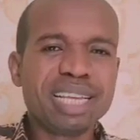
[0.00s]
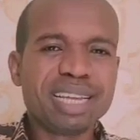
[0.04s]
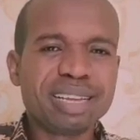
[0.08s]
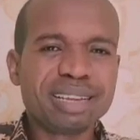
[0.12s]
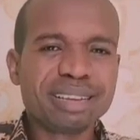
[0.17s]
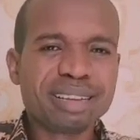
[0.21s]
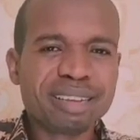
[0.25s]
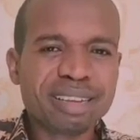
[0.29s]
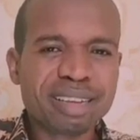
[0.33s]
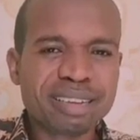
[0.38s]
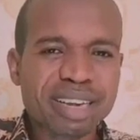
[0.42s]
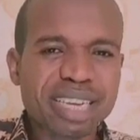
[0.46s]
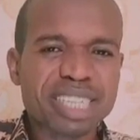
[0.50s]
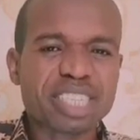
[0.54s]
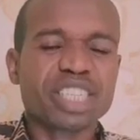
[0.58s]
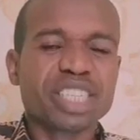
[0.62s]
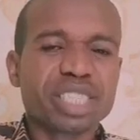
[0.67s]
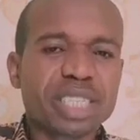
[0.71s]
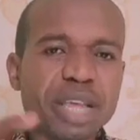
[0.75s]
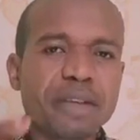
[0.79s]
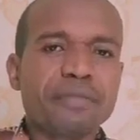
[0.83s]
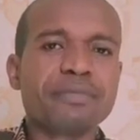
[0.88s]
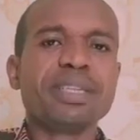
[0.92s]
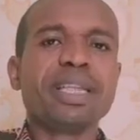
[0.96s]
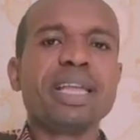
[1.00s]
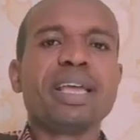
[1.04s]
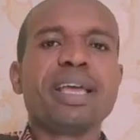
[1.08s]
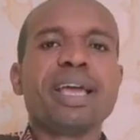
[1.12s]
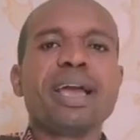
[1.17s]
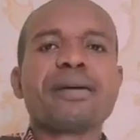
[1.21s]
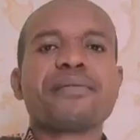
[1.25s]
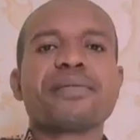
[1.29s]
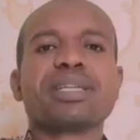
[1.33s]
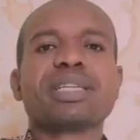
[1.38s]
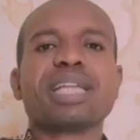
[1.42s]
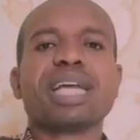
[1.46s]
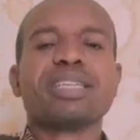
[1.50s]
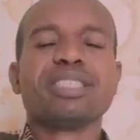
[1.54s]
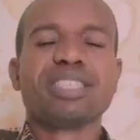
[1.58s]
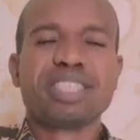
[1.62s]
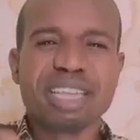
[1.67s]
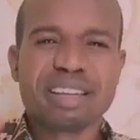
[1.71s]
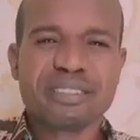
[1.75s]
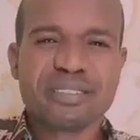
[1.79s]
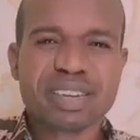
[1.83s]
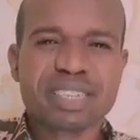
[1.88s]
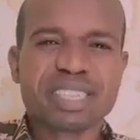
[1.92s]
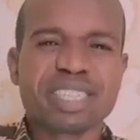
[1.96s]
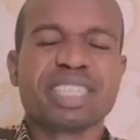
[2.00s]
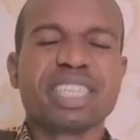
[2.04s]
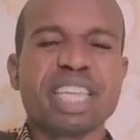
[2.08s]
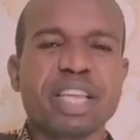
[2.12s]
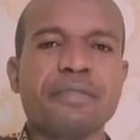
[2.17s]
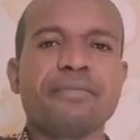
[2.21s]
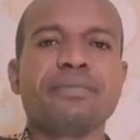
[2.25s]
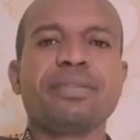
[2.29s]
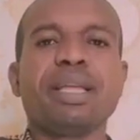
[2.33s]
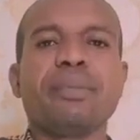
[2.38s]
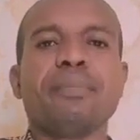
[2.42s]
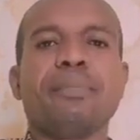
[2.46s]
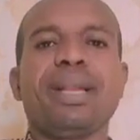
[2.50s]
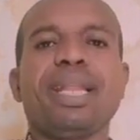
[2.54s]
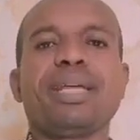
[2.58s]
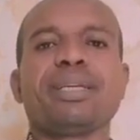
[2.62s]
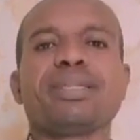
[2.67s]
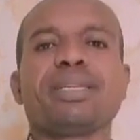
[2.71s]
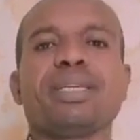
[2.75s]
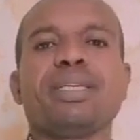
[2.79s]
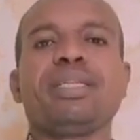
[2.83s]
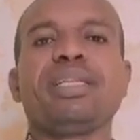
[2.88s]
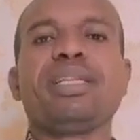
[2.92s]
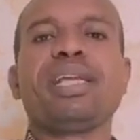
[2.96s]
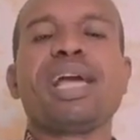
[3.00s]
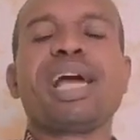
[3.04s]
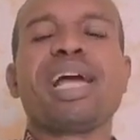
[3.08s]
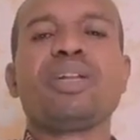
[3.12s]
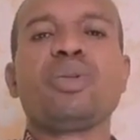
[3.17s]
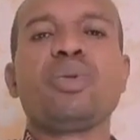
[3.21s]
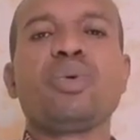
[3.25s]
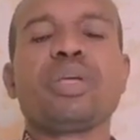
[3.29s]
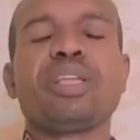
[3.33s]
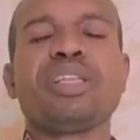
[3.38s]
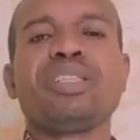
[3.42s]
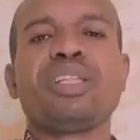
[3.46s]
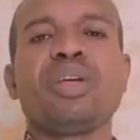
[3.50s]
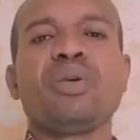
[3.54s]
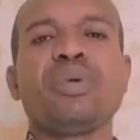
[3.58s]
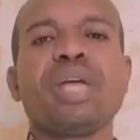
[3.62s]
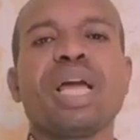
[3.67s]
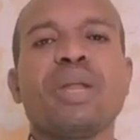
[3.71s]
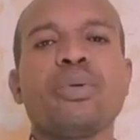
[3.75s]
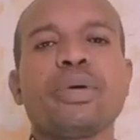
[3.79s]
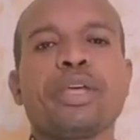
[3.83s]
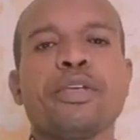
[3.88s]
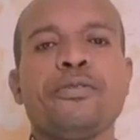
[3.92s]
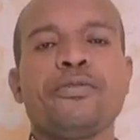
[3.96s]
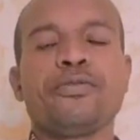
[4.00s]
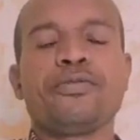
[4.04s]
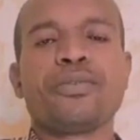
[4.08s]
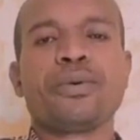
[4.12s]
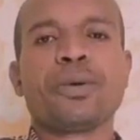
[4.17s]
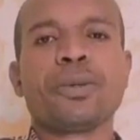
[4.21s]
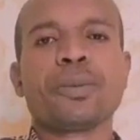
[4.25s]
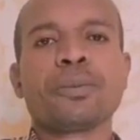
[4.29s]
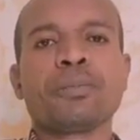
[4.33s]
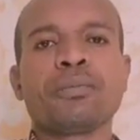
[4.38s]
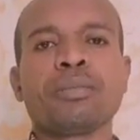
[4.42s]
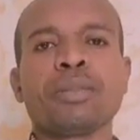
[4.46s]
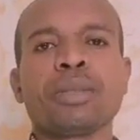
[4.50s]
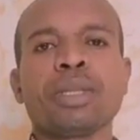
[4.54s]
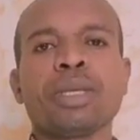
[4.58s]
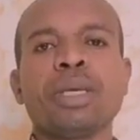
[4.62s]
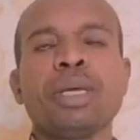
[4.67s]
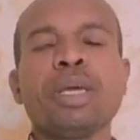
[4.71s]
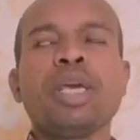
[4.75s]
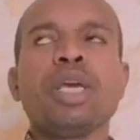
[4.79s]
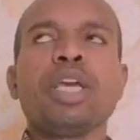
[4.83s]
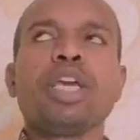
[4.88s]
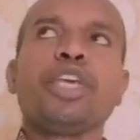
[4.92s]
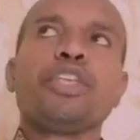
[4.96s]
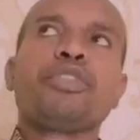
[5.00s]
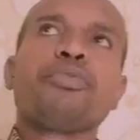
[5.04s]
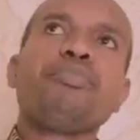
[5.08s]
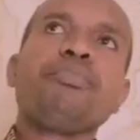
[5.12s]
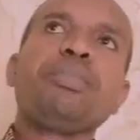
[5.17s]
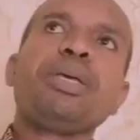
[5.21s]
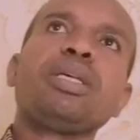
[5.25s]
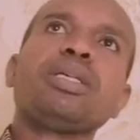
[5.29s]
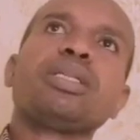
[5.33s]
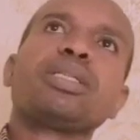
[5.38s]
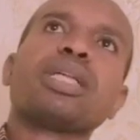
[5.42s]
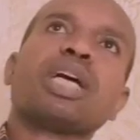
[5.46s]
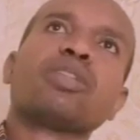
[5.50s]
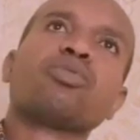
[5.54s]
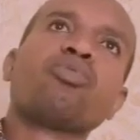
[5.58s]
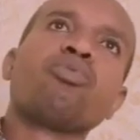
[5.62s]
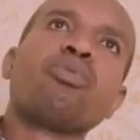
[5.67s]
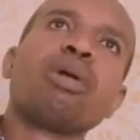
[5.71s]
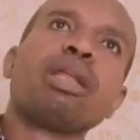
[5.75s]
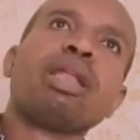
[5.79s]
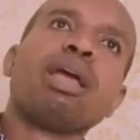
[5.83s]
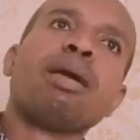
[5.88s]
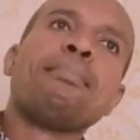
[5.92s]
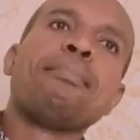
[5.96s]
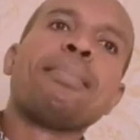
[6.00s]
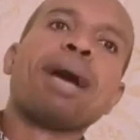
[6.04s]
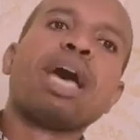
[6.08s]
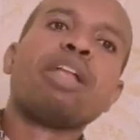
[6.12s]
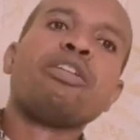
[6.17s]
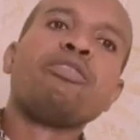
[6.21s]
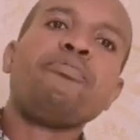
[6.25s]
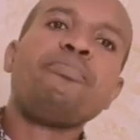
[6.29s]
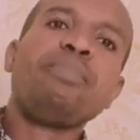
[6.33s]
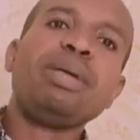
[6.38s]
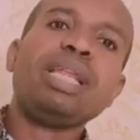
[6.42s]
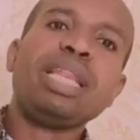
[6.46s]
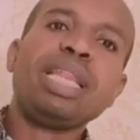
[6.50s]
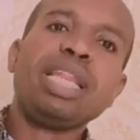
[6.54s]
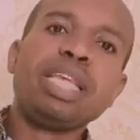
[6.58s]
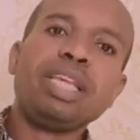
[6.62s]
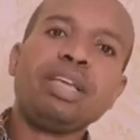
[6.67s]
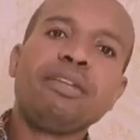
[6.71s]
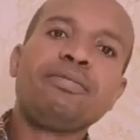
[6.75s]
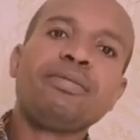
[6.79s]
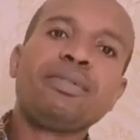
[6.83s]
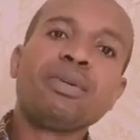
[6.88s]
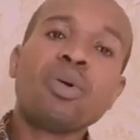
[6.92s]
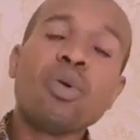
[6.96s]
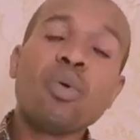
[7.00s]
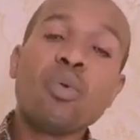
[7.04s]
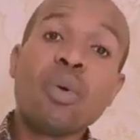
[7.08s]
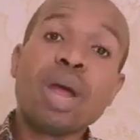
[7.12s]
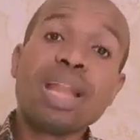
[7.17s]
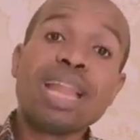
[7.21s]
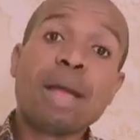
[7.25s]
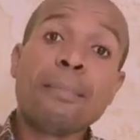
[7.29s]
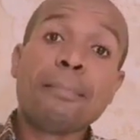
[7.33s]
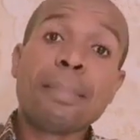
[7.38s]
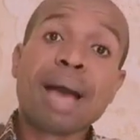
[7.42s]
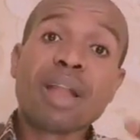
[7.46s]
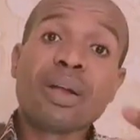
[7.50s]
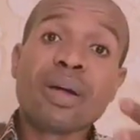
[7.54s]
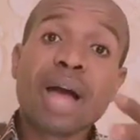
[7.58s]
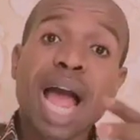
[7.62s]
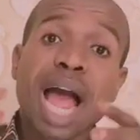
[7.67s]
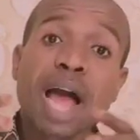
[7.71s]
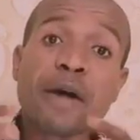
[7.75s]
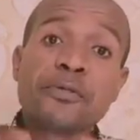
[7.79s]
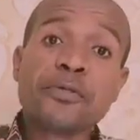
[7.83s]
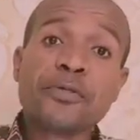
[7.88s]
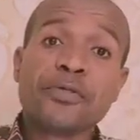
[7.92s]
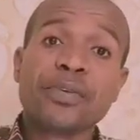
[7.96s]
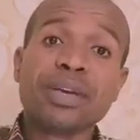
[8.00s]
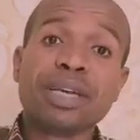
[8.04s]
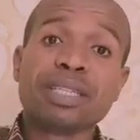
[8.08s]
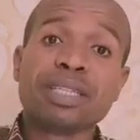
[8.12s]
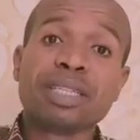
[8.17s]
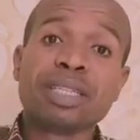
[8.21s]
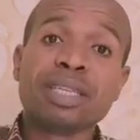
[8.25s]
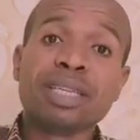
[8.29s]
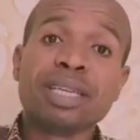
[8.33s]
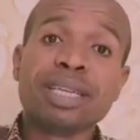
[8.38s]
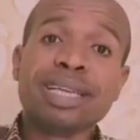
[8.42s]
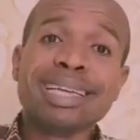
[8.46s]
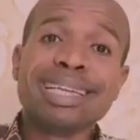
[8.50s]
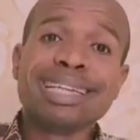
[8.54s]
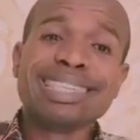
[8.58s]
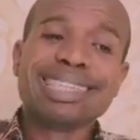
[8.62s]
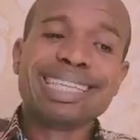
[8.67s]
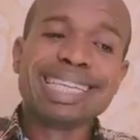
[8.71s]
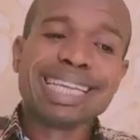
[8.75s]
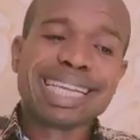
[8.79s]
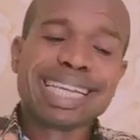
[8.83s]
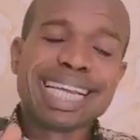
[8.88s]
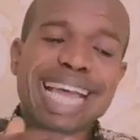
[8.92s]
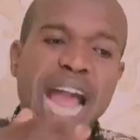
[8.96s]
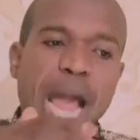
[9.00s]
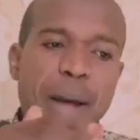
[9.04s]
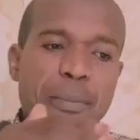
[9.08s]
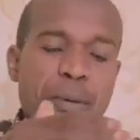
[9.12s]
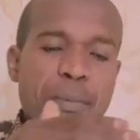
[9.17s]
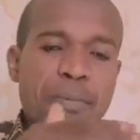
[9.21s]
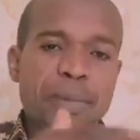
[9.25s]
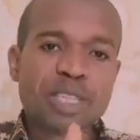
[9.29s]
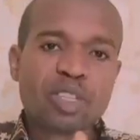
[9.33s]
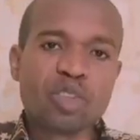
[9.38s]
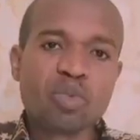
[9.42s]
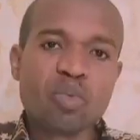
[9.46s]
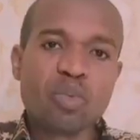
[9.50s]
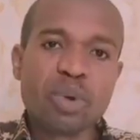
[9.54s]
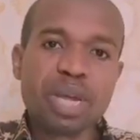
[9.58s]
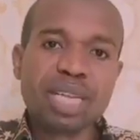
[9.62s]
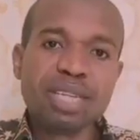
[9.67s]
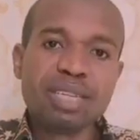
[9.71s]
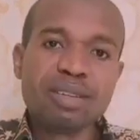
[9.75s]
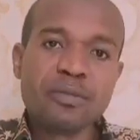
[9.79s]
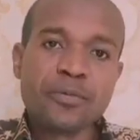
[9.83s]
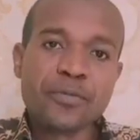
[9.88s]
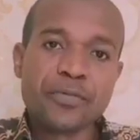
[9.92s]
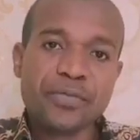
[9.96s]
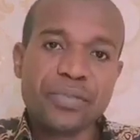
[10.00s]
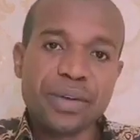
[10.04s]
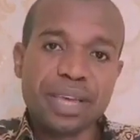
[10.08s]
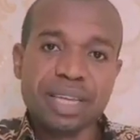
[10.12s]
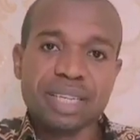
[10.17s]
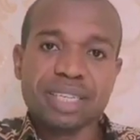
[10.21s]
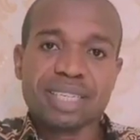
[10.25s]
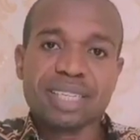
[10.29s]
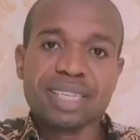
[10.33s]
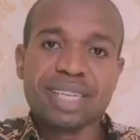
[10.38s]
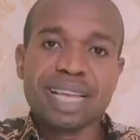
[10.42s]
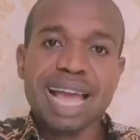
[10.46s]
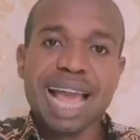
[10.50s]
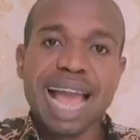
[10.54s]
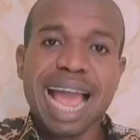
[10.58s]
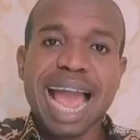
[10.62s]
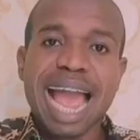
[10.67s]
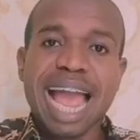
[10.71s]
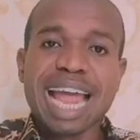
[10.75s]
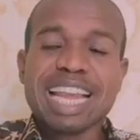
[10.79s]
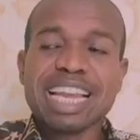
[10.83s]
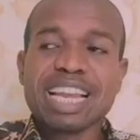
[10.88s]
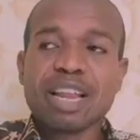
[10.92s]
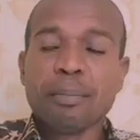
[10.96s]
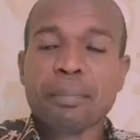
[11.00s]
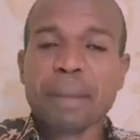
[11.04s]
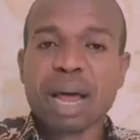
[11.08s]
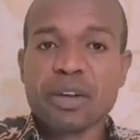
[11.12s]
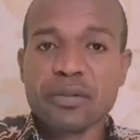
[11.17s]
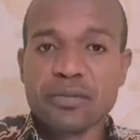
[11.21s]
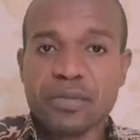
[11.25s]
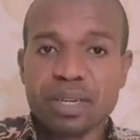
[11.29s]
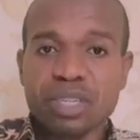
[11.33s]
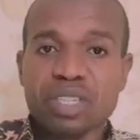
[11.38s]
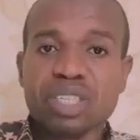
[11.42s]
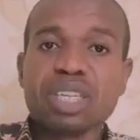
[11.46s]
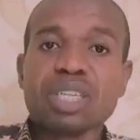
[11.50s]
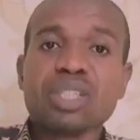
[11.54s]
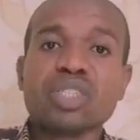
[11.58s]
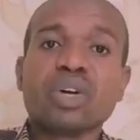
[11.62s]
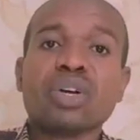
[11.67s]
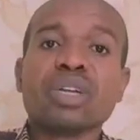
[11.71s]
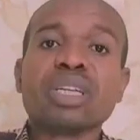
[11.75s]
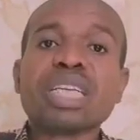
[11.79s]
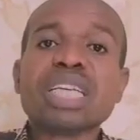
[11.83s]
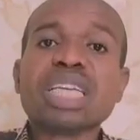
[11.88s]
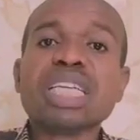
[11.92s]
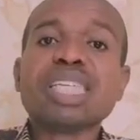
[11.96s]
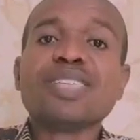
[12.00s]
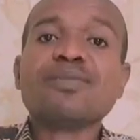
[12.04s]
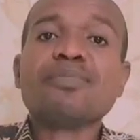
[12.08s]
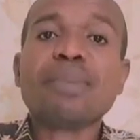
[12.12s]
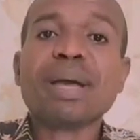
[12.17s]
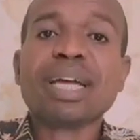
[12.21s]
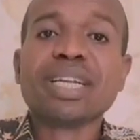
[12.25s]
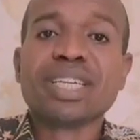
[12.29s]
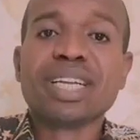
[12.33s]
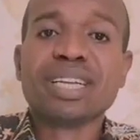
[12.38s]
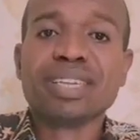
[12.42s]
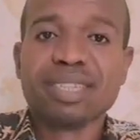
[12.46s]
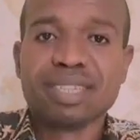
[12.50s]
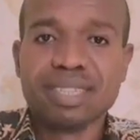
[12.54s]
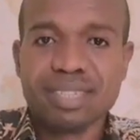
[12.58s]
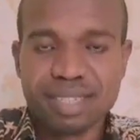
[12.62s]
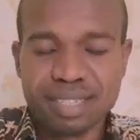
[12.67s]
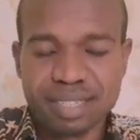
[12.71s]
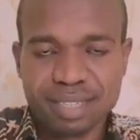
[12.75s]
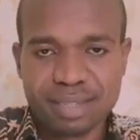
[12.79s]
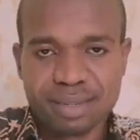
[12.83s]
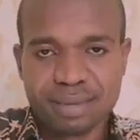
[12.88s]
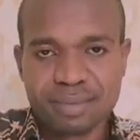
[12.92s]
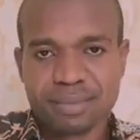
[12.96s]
received the inheritance, they received the blessing they were looking for. It means that when a man believed, when a man had faith, the gap between faith and the manifestation is patience.